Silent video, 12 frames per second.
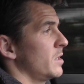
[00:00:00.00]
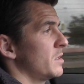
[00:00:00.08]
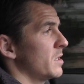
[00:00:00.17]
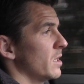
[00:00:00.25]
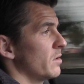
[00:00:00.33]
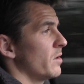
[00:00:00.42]

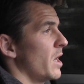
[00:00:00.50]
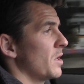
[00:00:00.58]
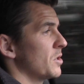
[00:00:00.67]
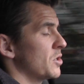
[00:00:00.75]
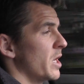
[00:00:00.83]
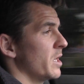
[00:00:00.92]
still around
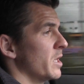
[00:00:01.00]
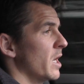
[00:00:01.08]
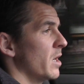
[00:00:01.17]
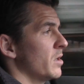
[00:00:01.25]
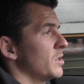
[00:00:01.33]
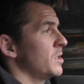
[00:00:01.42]
the training
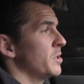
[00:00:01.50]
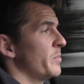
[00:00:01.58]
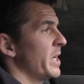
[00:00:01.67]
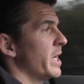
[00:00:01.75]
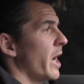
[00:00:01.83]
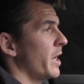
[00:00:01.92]
ground because he's a
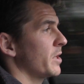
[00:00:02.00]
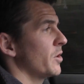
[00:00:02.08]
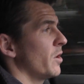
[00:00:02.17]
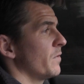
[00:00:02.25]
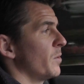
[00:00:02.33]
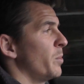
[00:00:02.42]
big
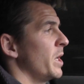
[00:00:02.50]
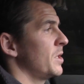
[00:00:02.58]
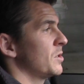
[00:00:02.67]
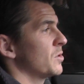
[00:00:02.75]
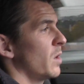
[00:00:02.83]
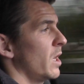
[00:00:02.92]
character off the
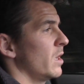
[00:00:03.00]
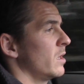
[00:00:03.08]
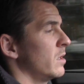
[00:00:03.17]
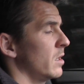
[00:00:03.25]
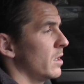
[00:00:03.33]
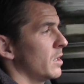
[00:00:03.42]
pitch as well,
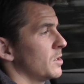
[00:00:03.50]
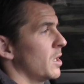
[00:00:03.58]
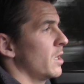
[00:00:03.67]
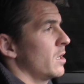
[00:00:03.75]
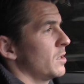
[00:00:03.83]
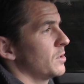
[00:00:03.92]
as
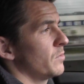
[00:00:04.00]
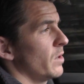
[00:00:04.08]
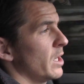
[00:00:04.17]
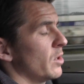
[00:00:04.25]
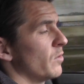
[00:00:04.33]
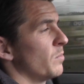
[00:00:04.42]
a
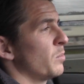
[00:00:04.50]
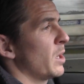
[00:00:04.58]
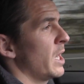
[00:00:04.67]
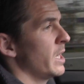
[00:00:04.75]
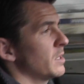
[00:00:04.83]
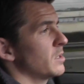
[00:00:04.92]
really good player.